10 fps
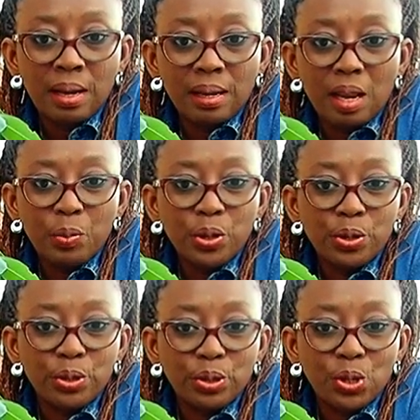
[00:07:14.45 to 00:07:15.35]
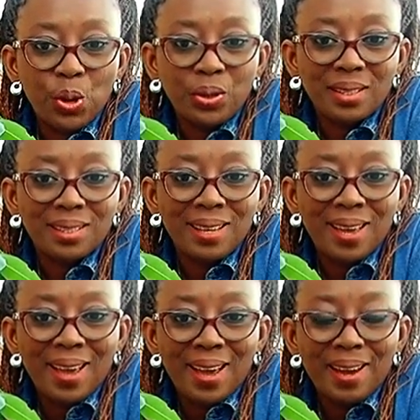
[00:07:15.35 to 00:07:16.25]
Let me know your thoughts
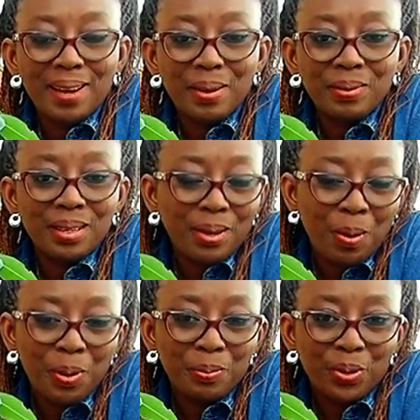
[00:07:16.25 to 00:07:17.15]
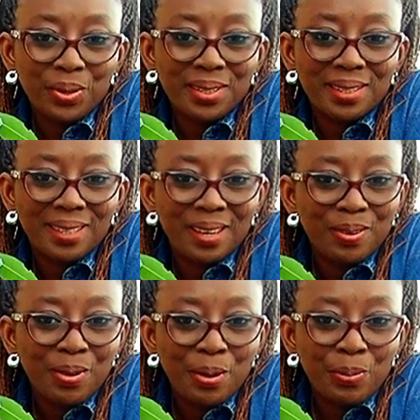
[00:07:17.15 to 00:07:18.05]
uh, in the comment box. Thank you
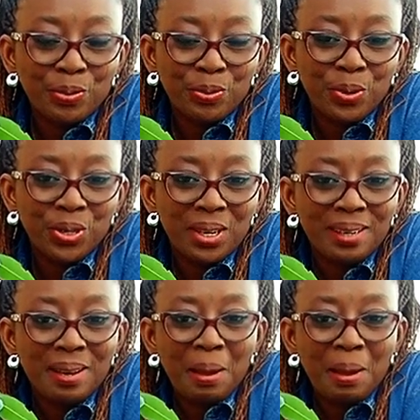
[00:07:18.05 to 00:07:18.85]
very much for watching.